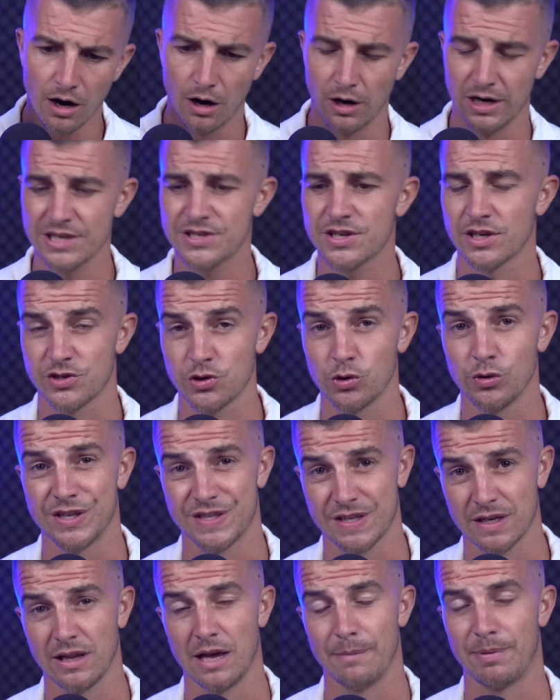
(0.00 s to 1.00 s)
Oh, at least I saw
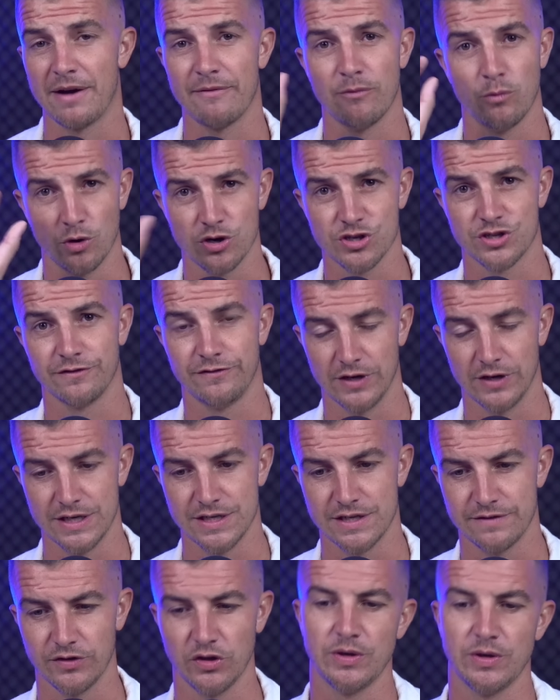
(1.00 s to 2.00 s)
this clip. I haven't watched the full
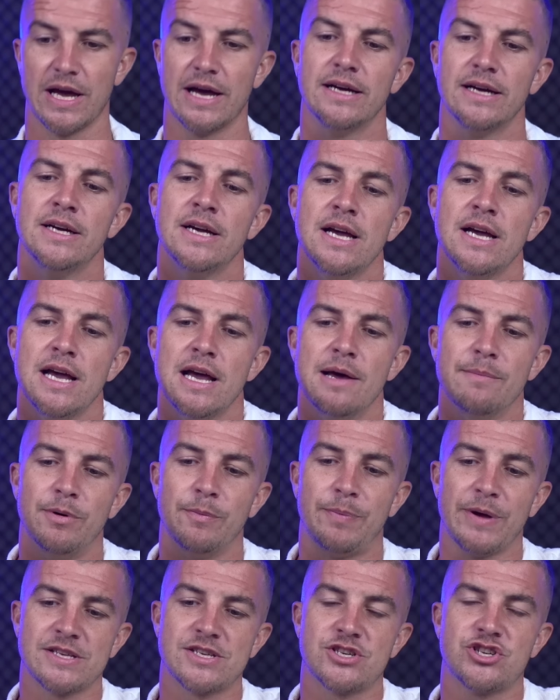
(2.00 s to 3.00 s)
interview yet.
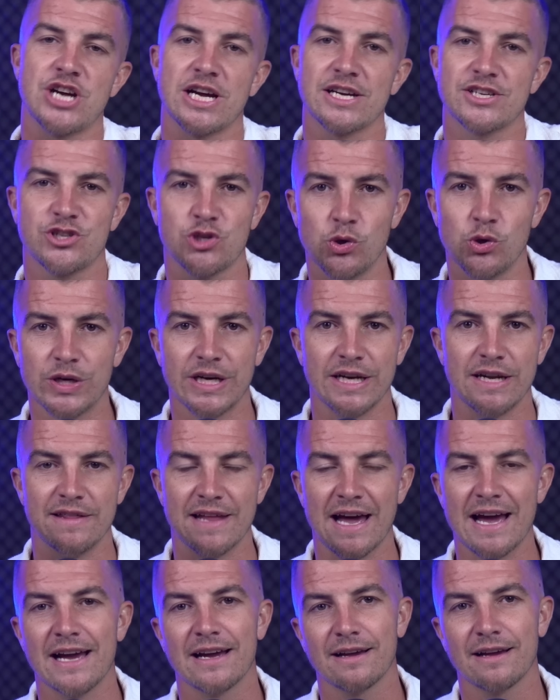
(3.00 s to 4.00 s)
But Petr Cech's talking
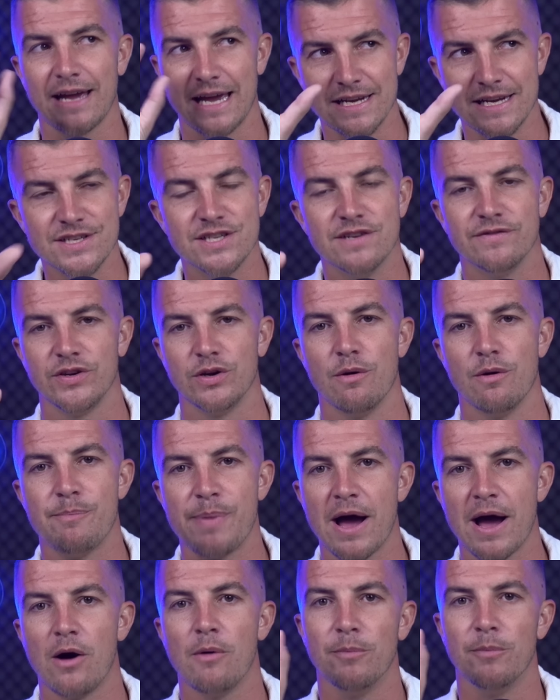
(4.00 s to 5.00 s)
in that interview
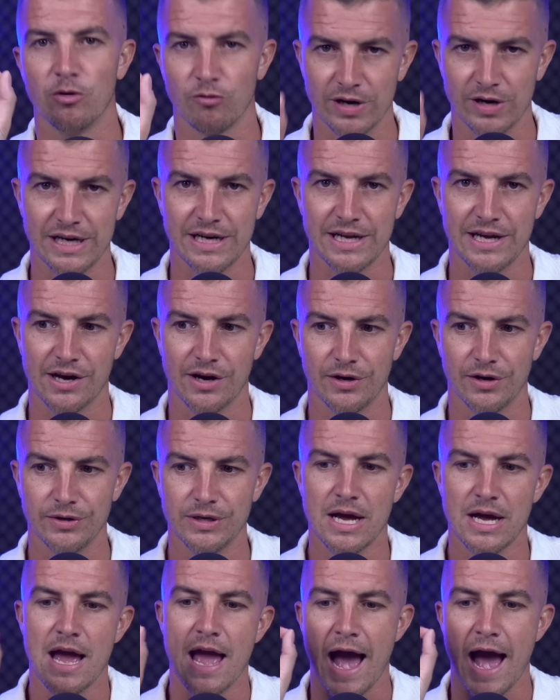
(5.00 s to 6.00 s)
about
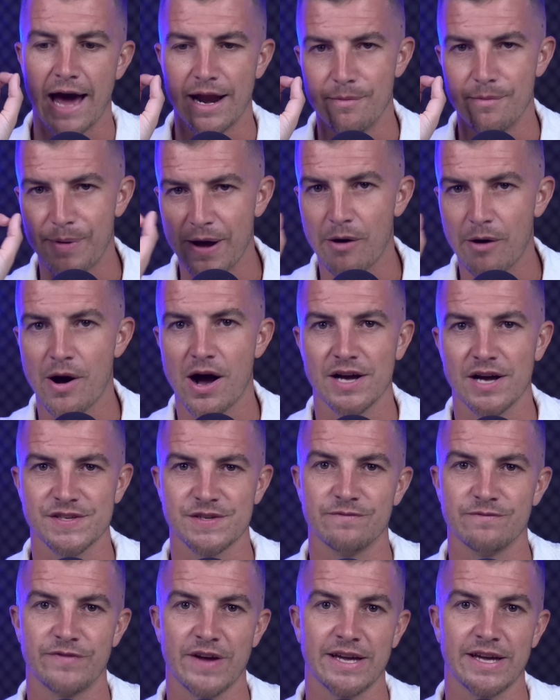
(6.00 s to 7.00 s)
Mourinho and about
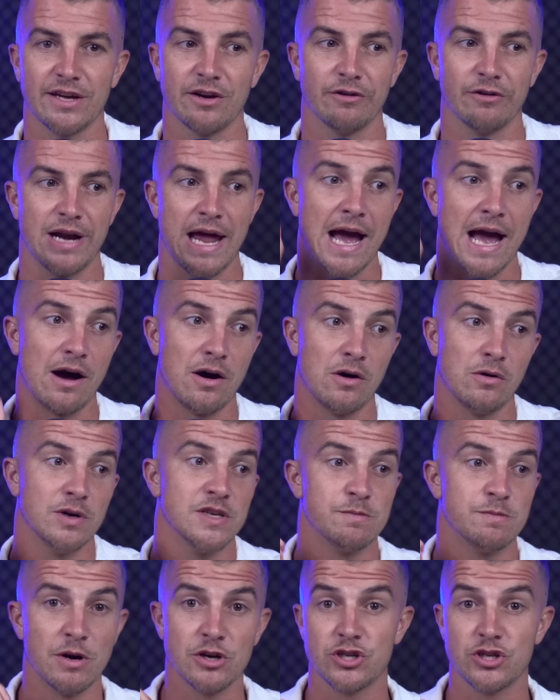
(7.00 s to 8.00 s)
Arsene Wenger and how,
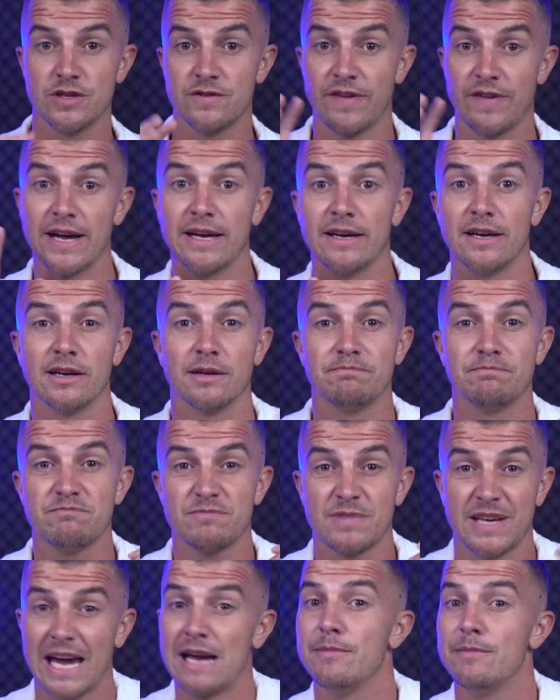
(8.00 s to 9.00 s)
as much as Wenger
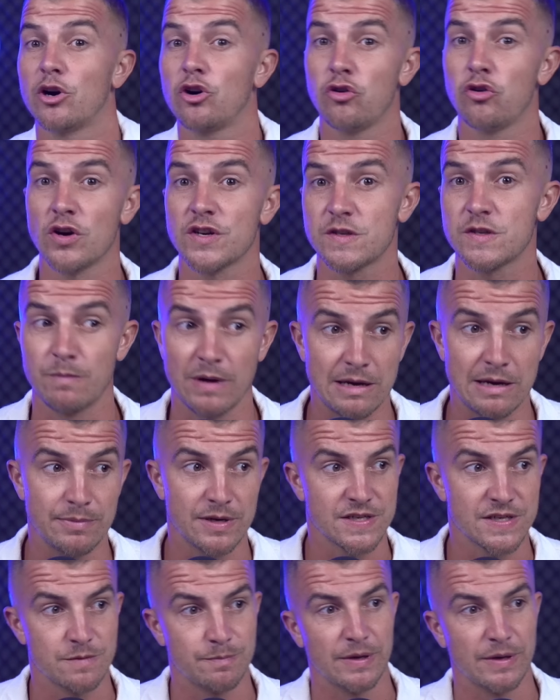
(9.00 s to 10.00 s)
came across
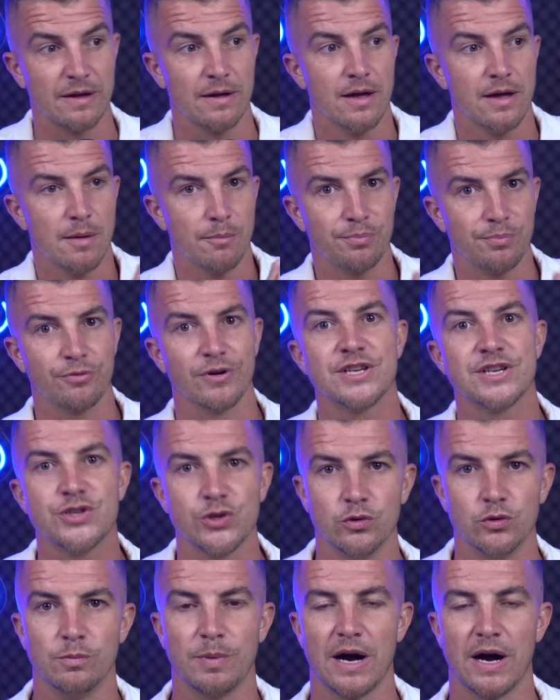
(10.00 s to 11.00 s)
maybe as a bit
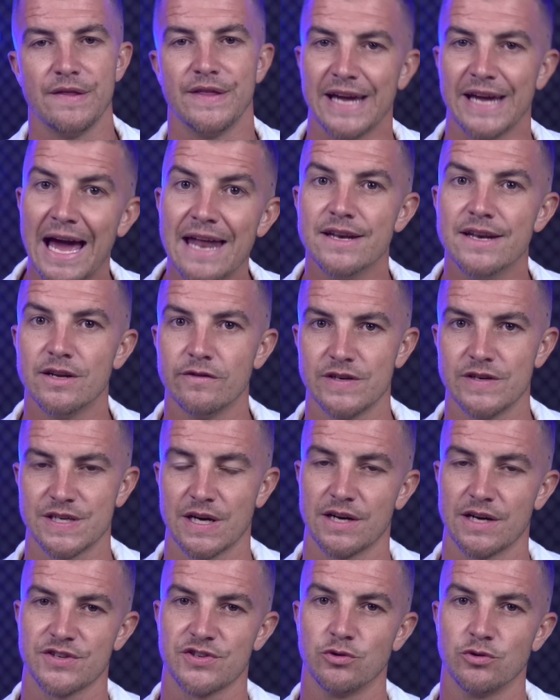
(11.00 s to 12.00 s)
brittle by the end of
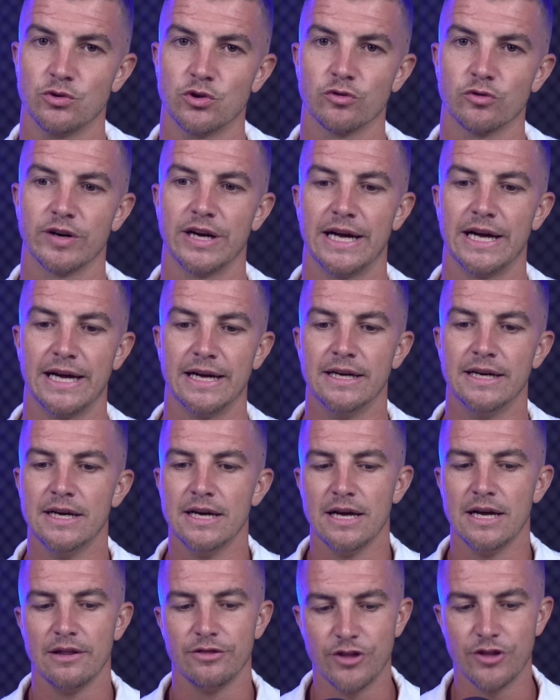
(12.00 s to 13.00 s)
his Arsenal career,
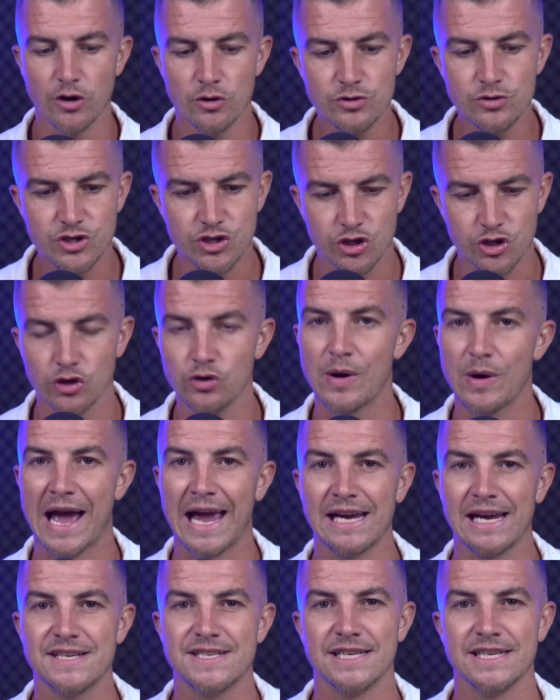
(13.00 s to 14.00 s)
those two
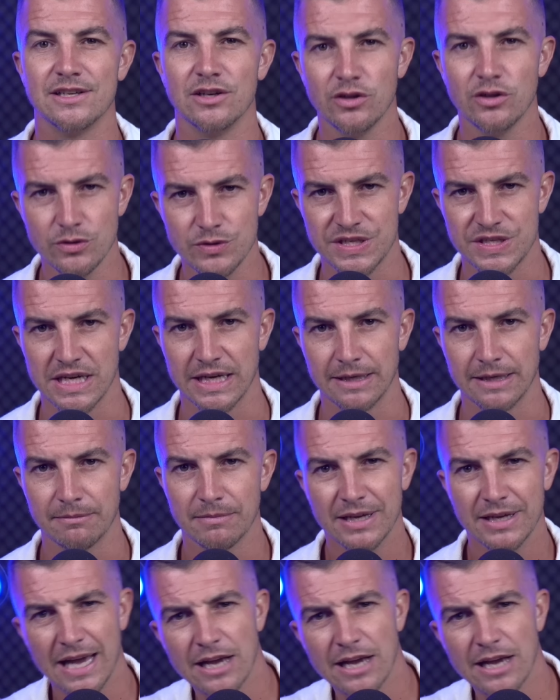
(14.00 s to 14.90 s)
hated losing.